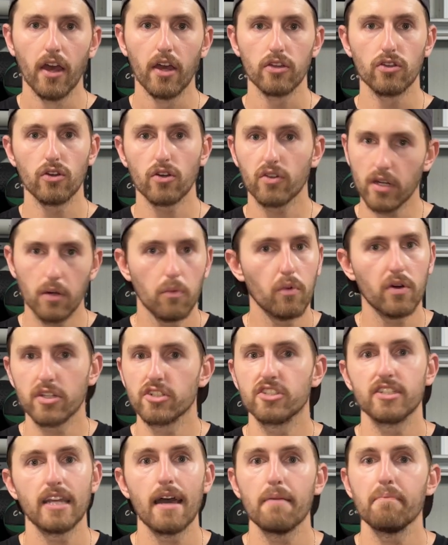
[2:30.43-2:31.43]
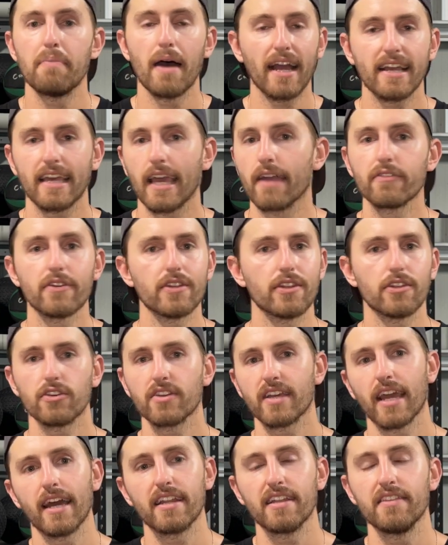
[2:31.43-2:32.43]
you're going to want to jam pack everything you
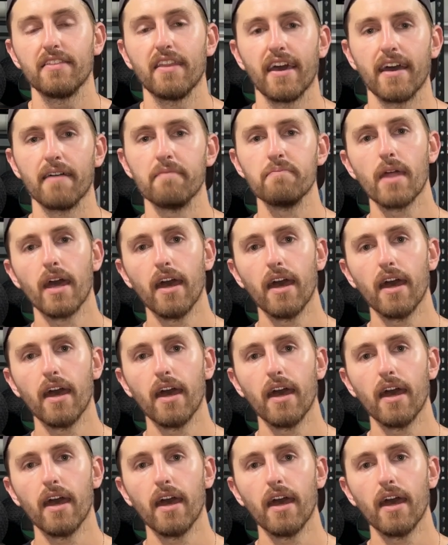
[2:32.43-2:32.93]
can in there.